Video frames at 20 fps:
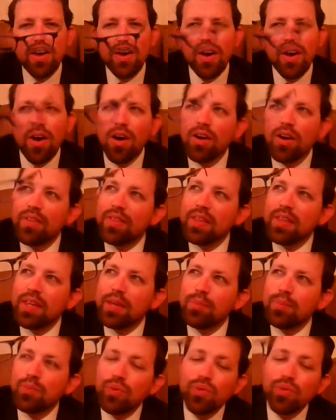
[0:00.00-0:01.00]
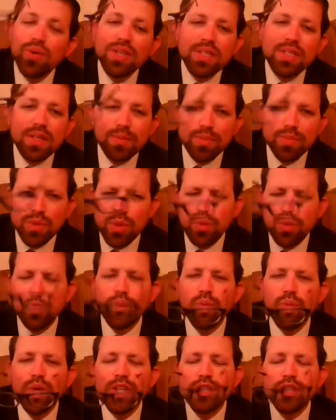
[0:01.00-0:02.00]
are the prisms through
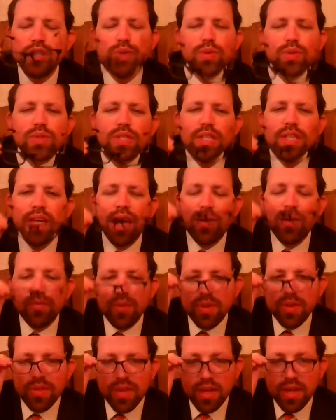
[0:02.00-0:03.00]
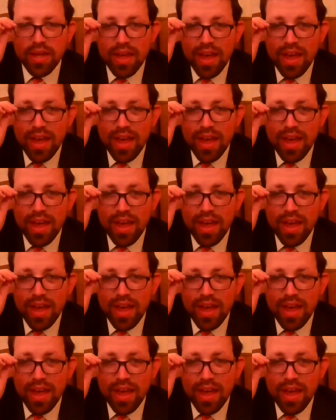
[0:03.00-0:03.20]
which you see everything.